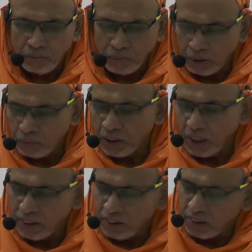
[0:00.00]
But
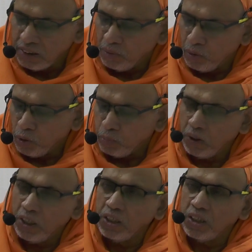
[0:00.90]
because it is about
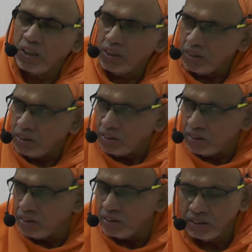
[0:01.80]
prayer,
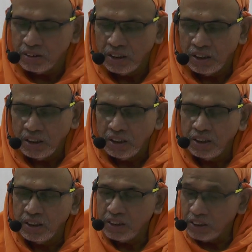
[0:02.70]

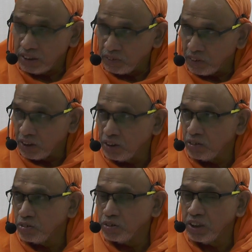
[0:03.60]
it is
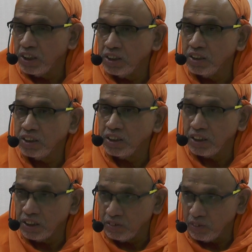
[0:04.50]
difficult to say anything
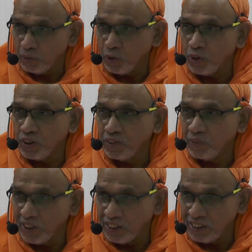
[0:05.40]
negative about it,
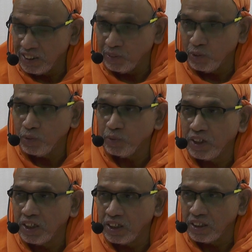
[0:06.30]
because it is about
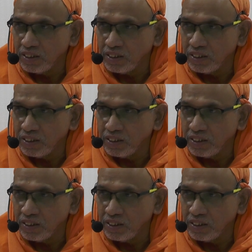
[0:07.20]
prayer.